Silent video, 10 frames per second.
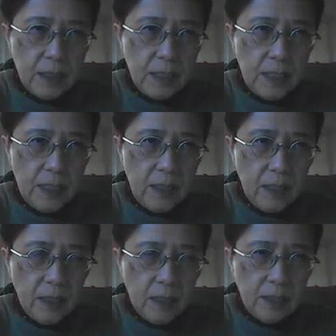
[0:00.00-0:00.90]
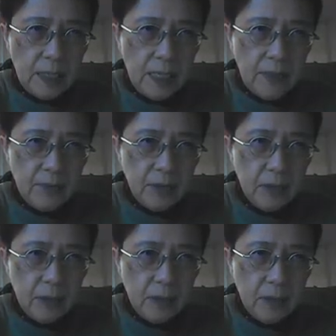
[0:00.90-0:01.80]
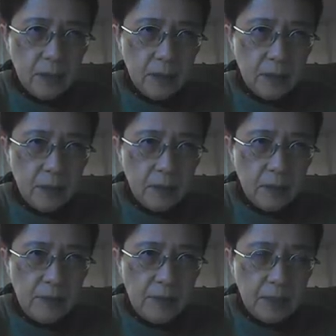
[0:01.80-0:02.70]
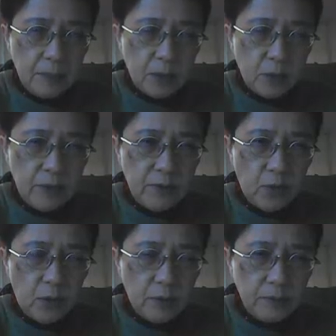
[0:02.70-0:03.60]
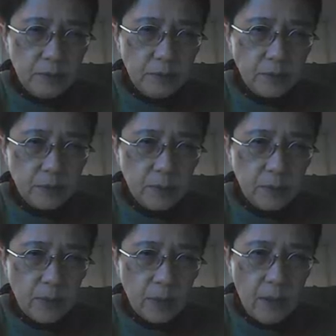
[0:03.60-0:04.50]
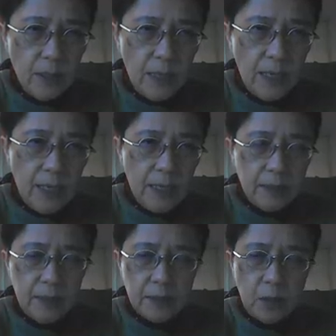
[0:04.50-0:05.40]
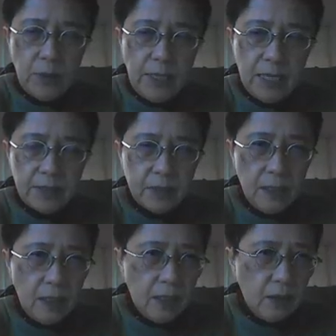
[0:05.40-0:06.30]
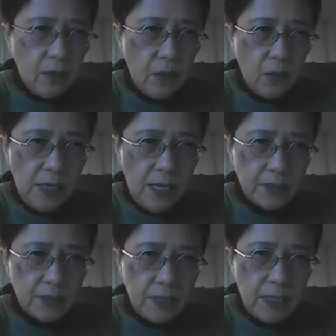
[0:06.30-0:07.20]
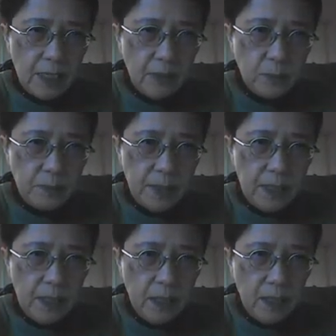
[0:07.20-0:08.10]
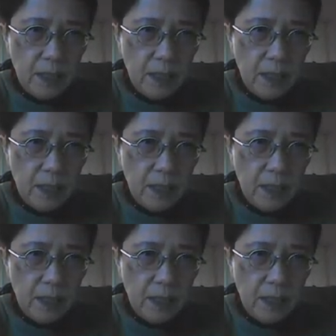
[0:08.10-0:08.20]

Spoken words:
11 divided by 24, and his her OASDI would be